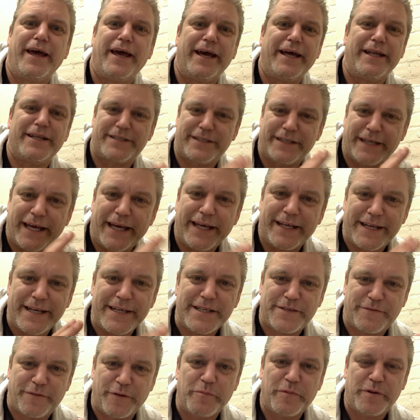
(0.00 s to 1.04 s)
It
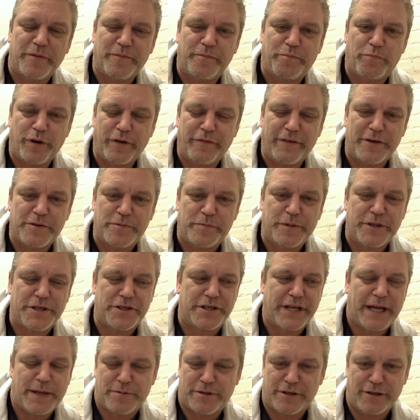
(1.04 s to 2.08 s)
is from a privileged
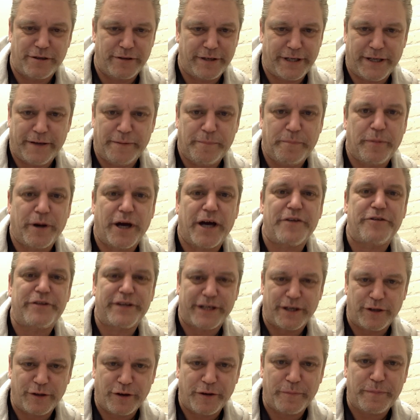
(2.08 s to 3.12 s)
position, absolutely. But I
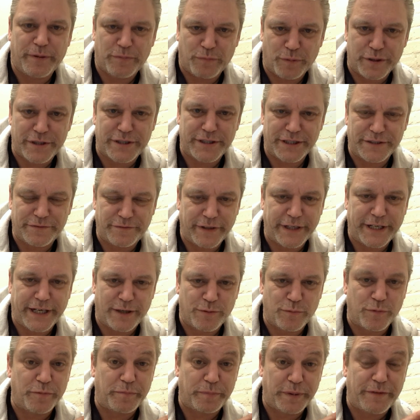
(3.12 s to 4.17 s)
think a lot of people watching this video
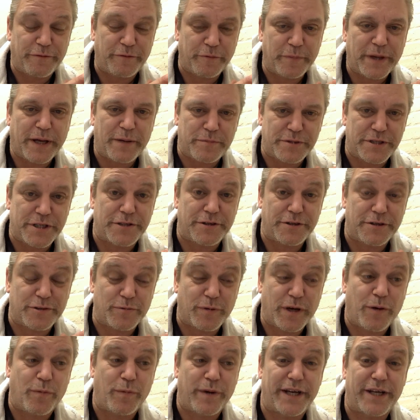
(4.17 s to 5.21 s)
would be from that position as
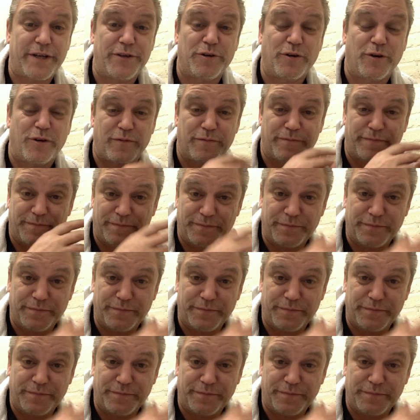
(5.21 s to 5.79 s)
well, where they're not,